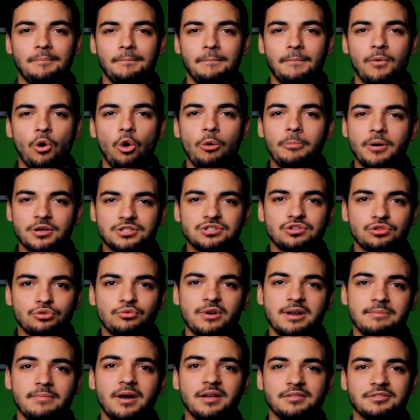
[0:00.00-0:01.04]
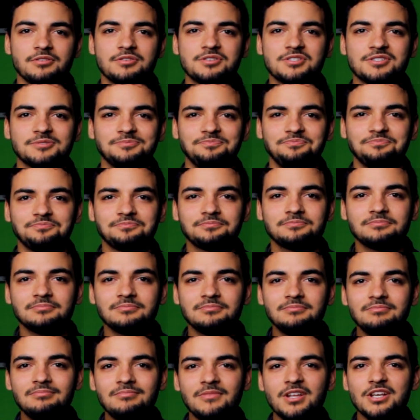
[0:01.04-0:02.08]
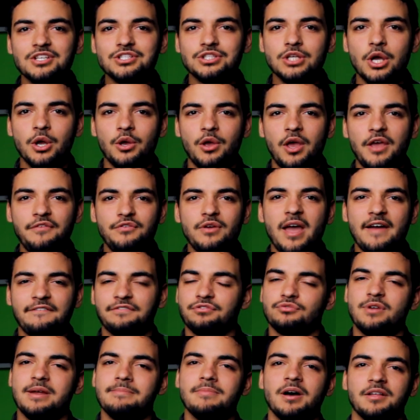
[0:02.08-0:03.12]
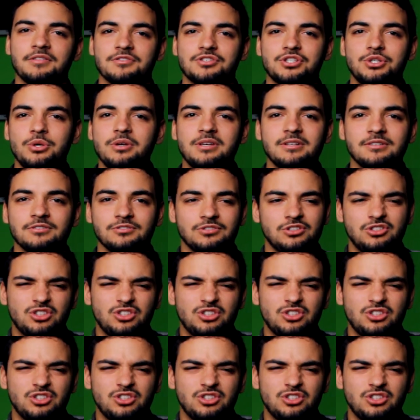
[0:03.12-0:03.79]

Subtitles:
almost 3 months. So if you have 3 months, you can